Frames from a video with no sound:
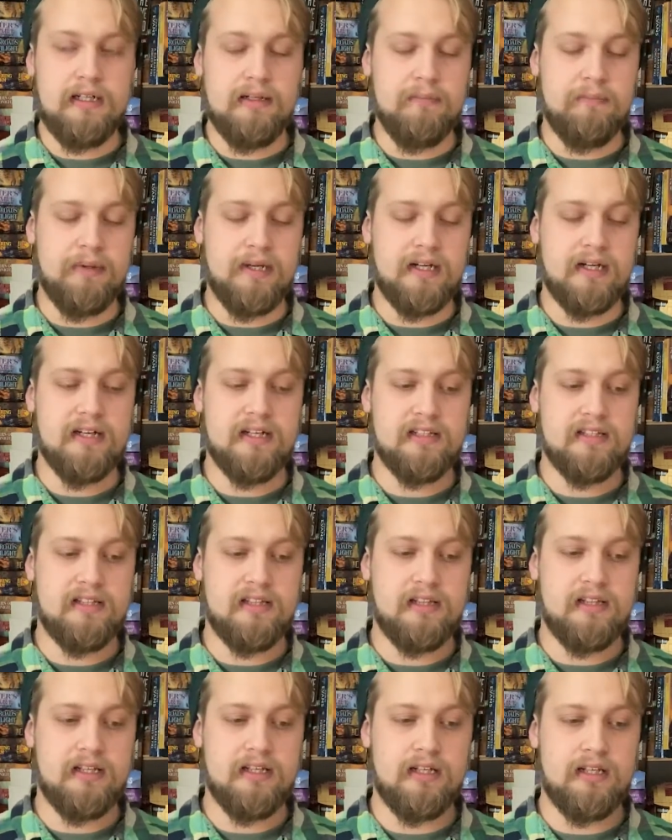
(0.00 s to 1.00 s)
because
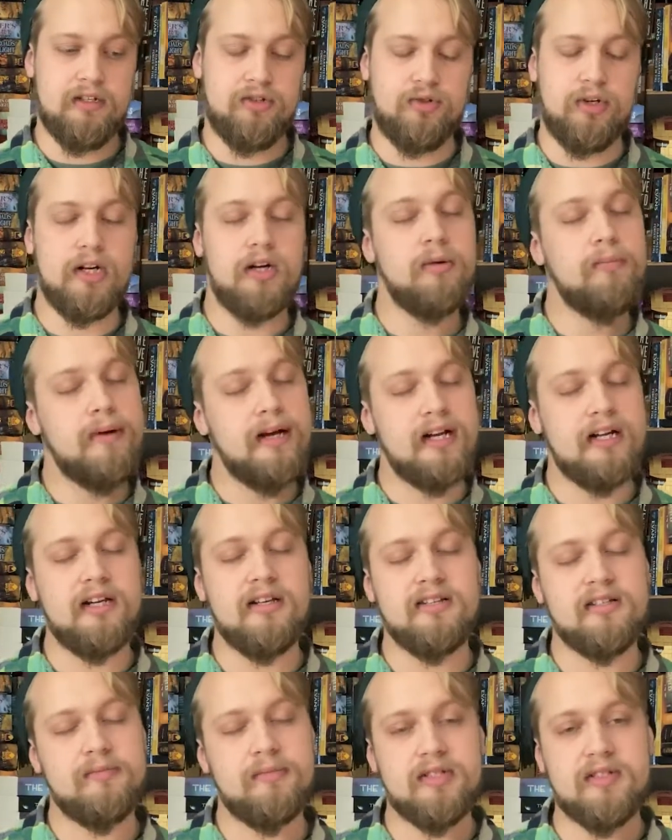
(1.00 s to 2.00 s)
the trigger
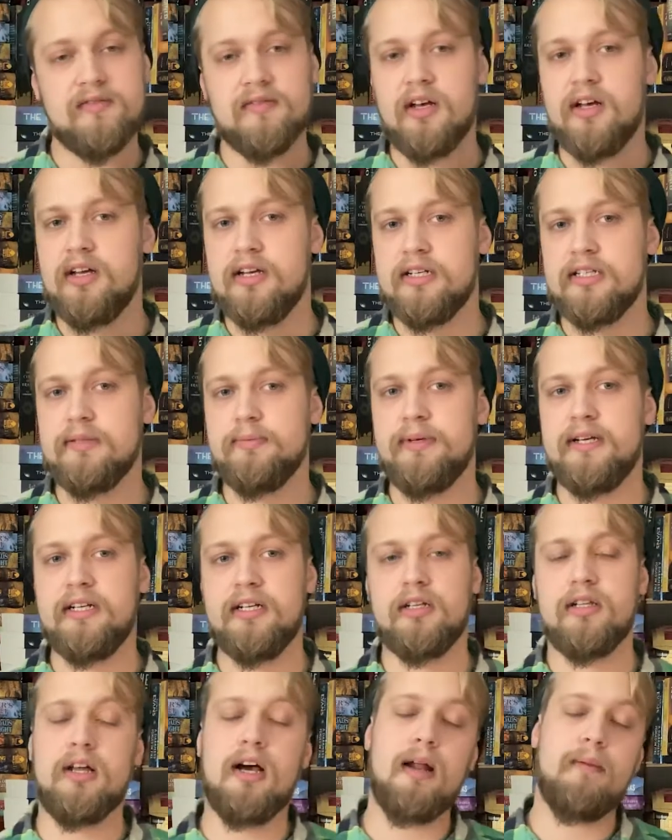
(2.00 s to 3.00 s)
mechanism is explained
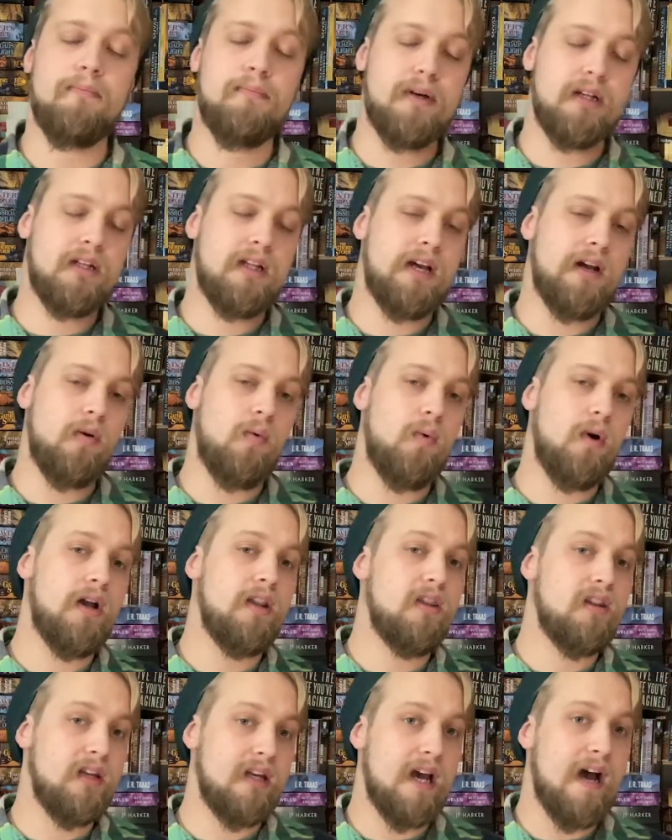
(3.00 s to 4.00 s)
a lot, but like
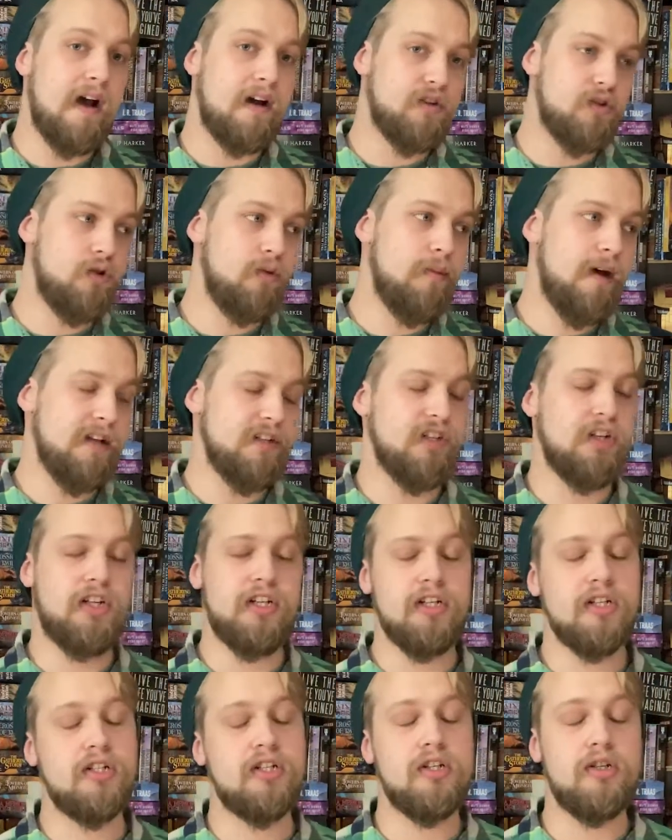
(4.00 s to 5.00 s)
what the actual magic
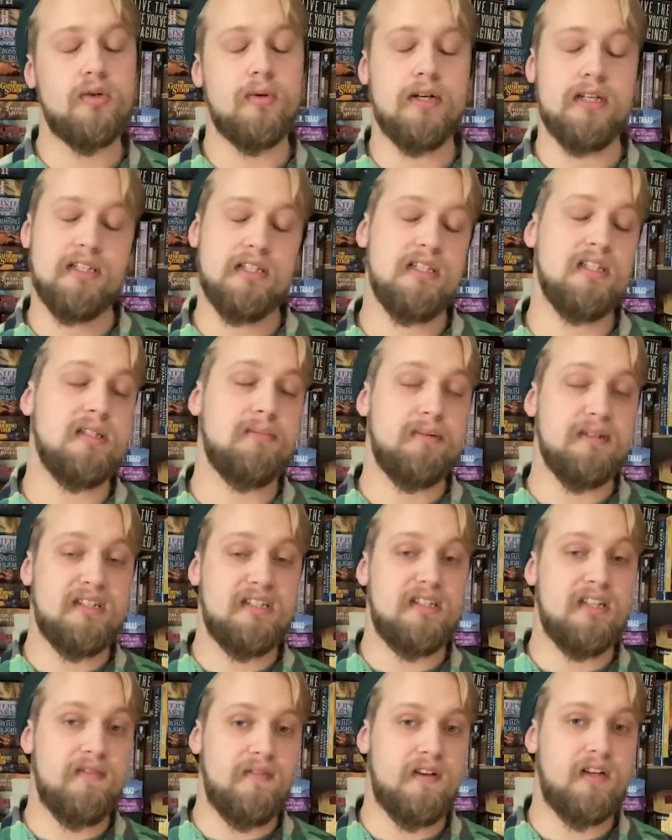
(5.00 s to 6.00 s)
can do isn't
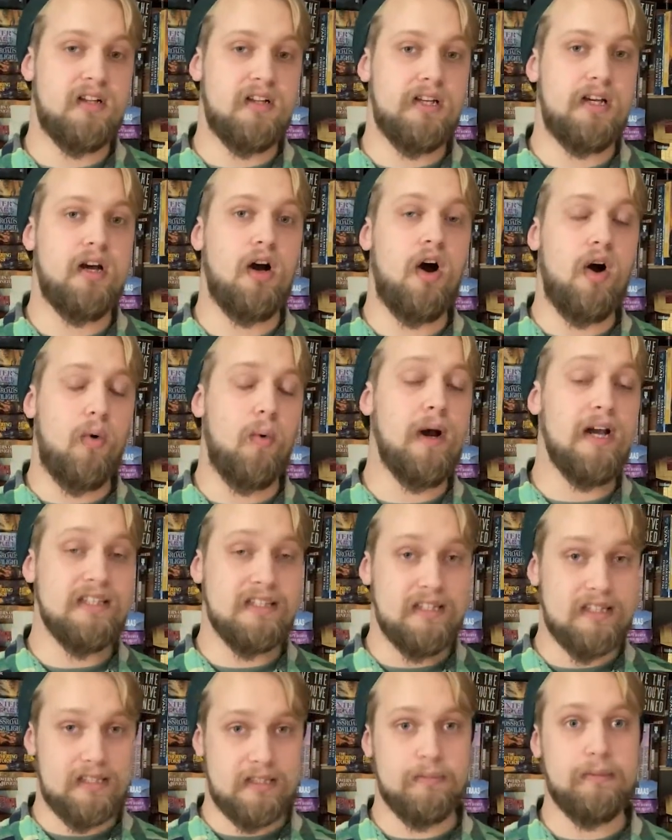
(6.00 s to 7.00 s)
specifically always
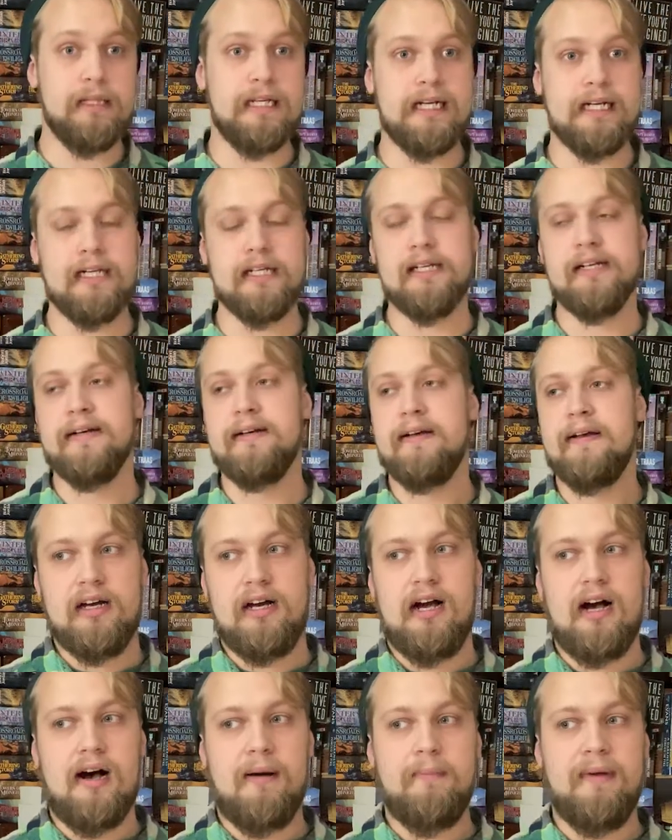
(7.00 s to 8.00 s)
explained.
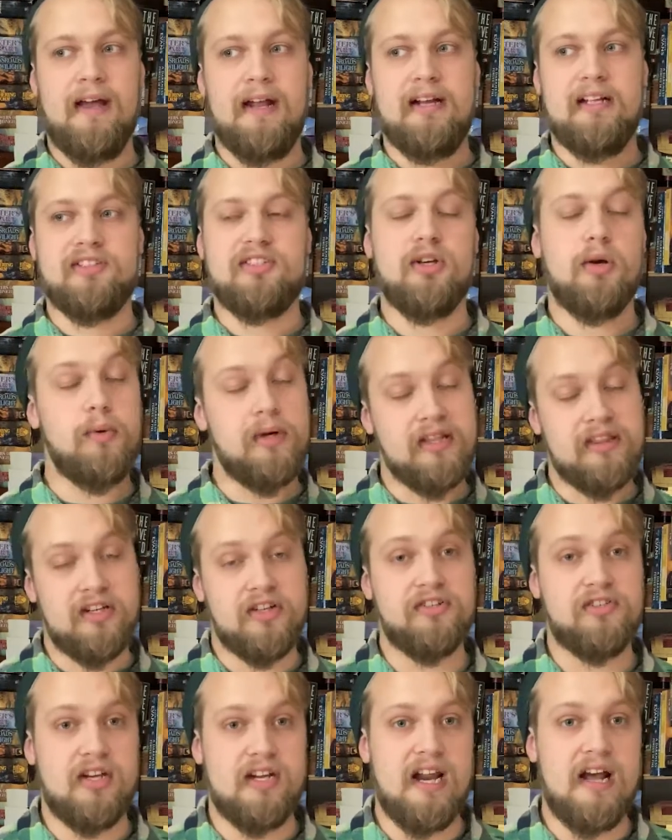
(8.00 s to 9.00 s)

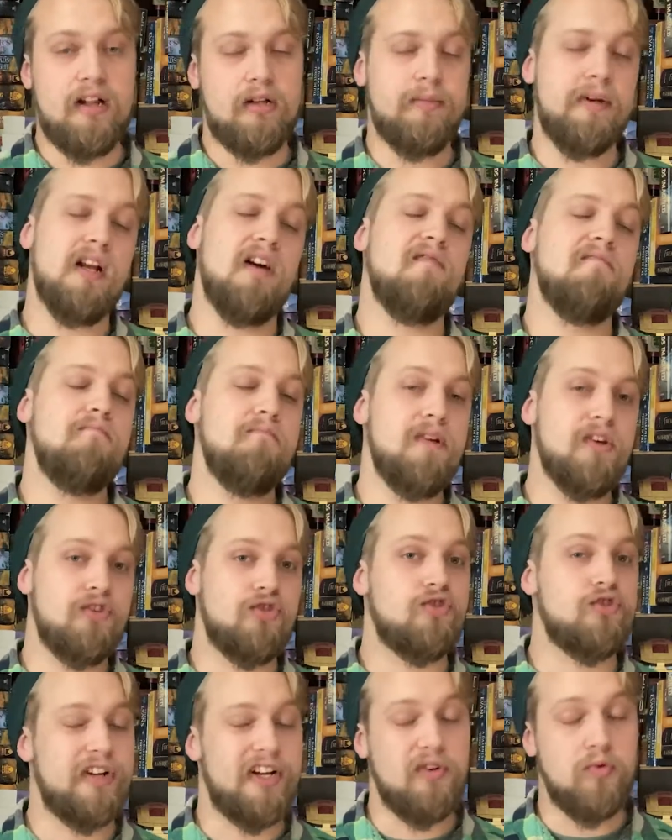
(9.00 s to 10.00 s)
There's an element of
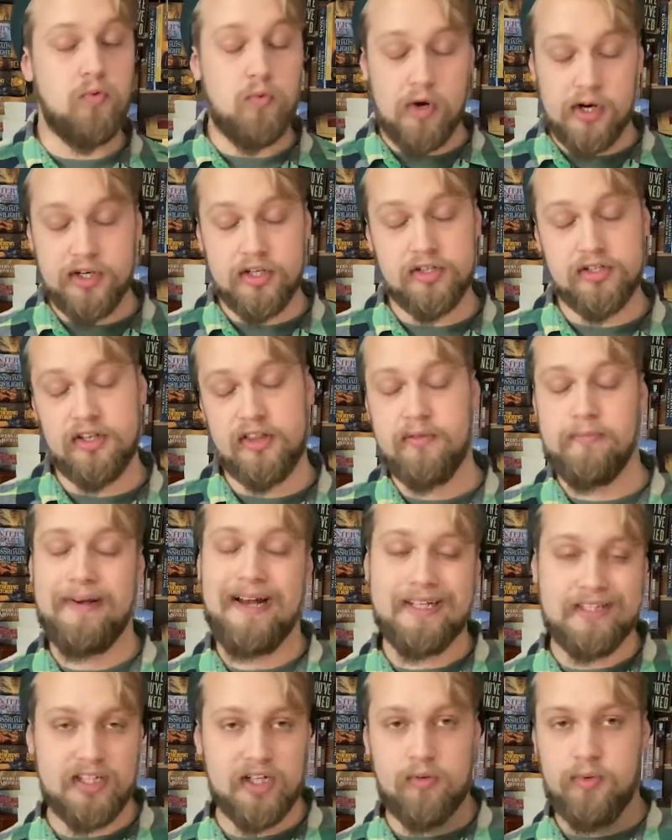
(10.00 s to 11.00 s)
mystery and wonder to the
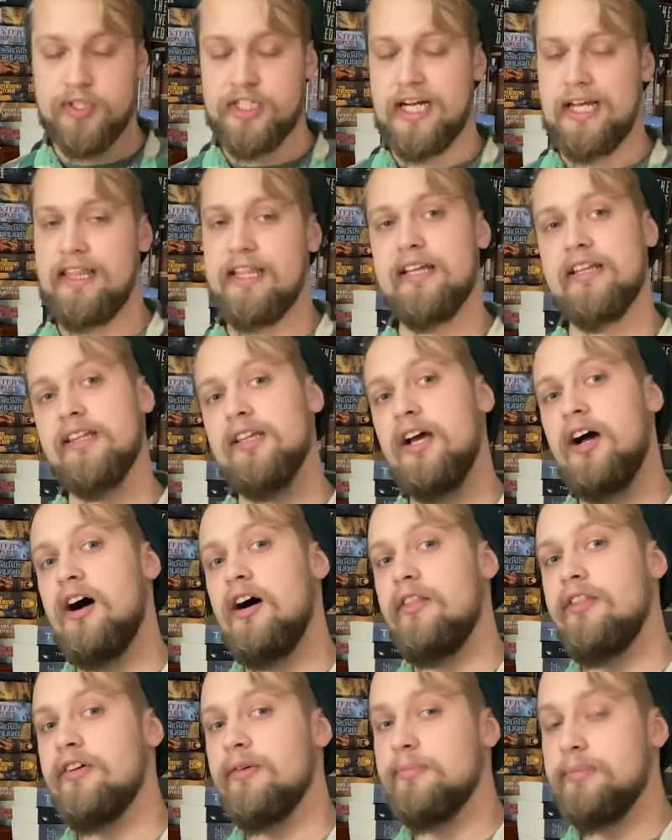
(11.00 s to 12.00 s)
magic, which I think the
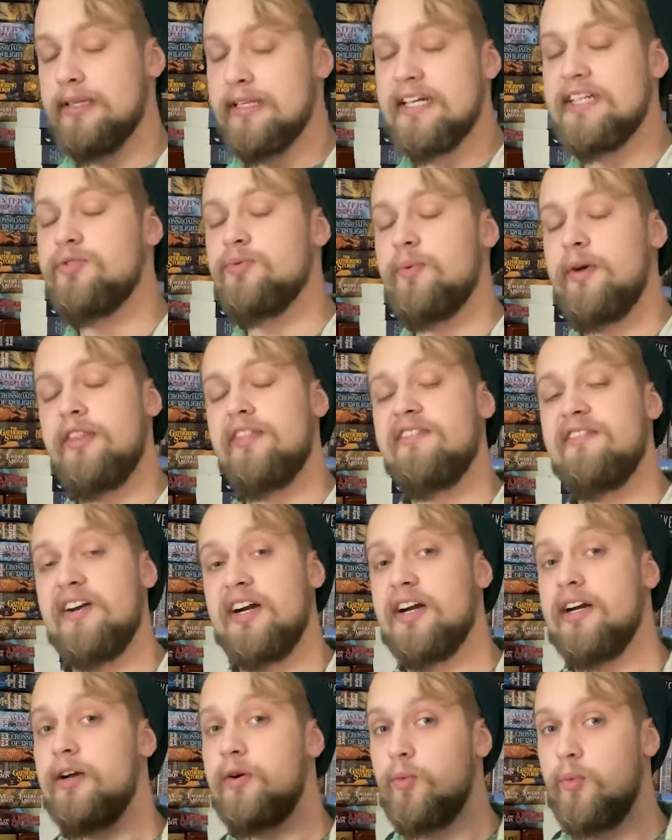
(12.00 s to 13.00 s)
author plays with
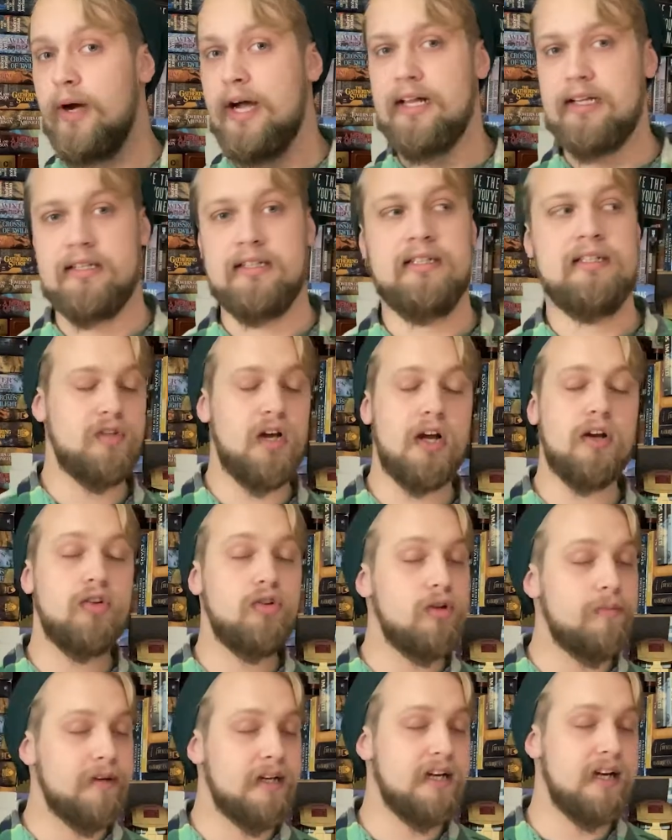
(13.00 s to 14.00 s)
very well. Not
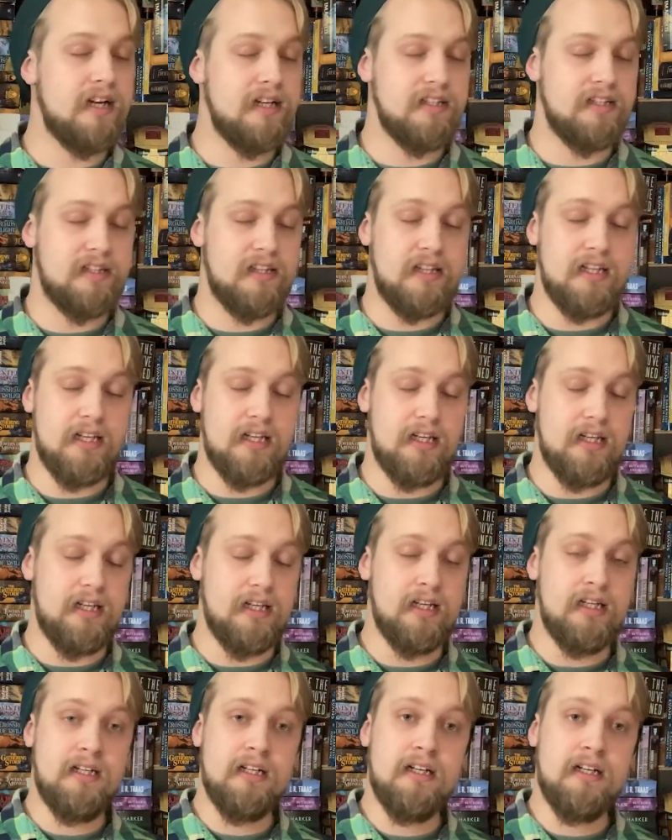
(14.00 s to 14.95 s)
only because the